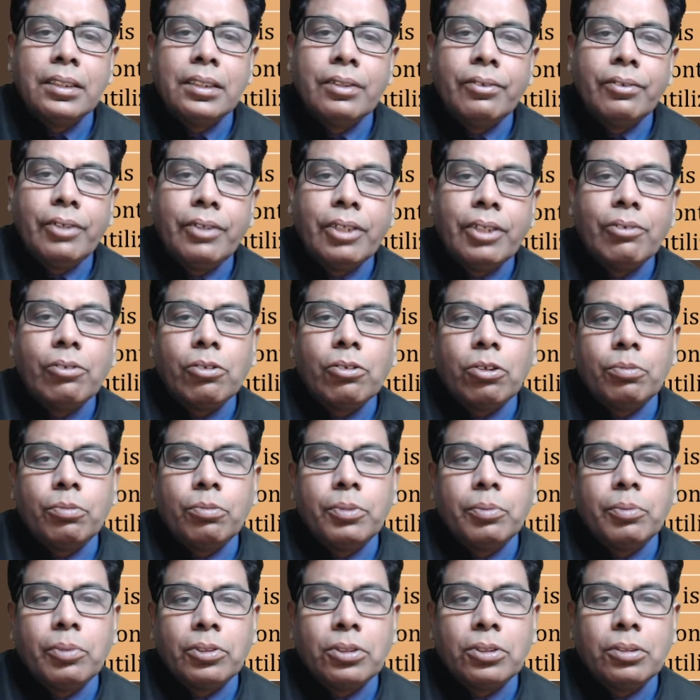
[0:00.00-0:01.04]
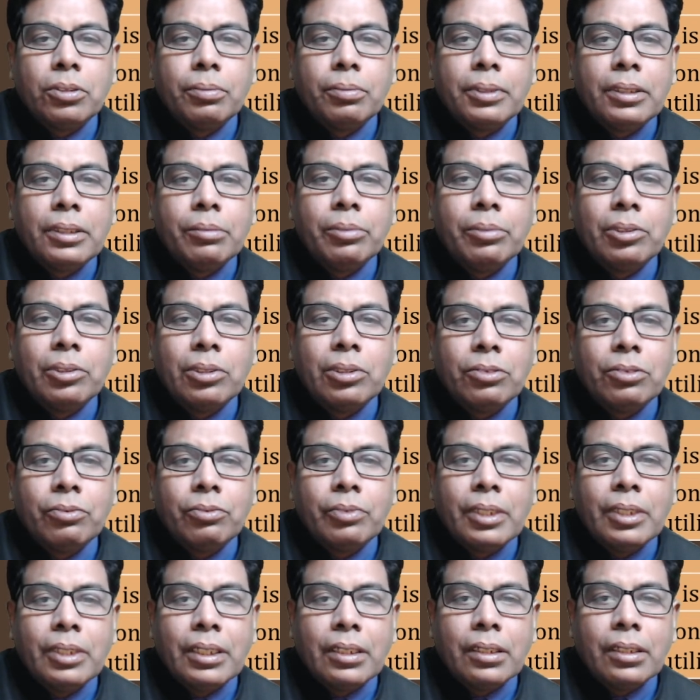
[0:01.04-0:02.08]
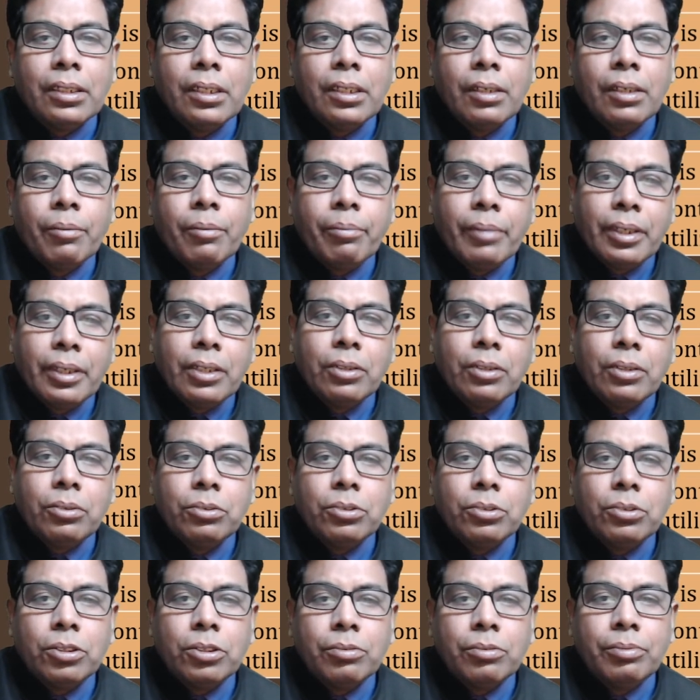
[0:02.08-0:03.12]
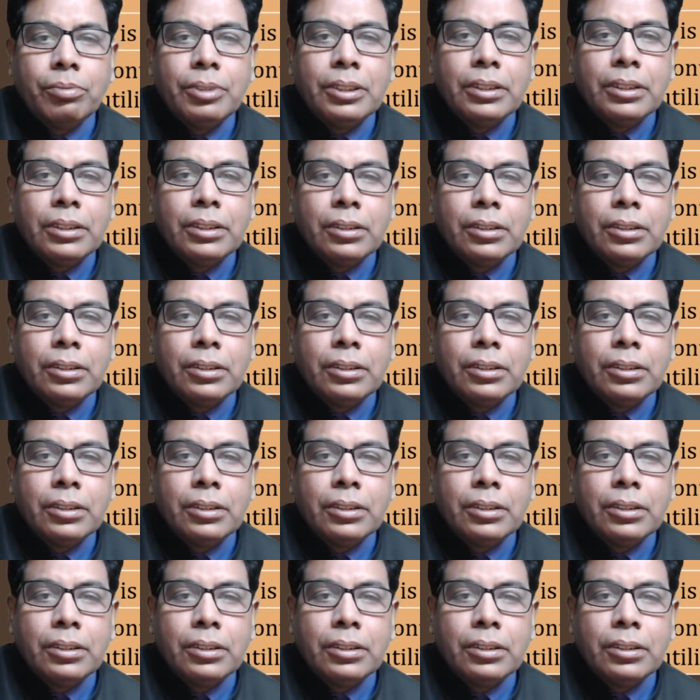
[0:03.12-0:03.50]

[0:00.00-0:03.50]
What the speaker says: it will not be possible because we are making use of the